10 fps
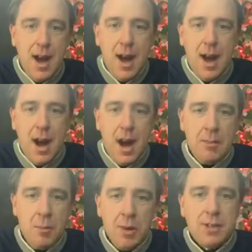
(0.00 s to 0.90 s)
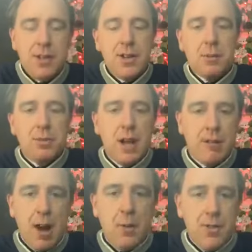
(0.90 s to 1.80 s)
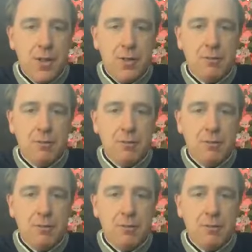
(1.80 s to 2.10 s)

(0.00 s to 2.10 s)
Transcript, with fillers: Uh, but we'll continue to play around with it the